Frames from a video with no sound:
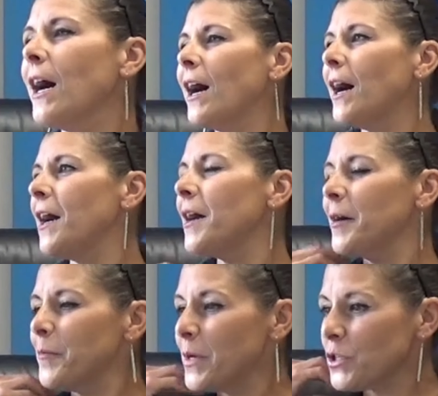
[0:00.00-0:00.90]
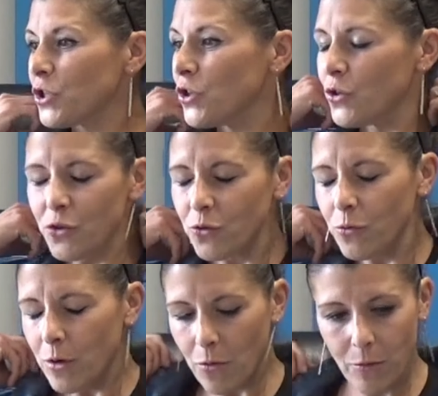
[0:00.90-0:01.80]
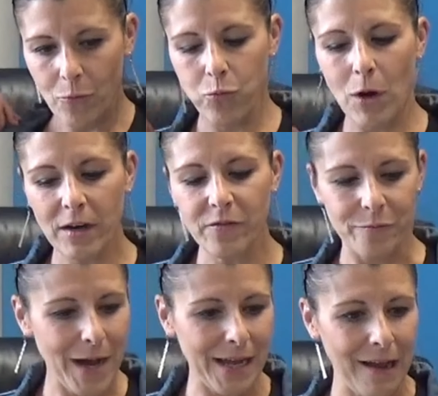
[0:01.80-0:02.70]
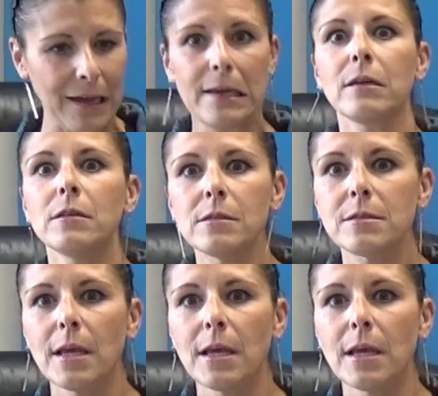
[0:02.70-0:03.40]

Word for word: Um, to one of my idols.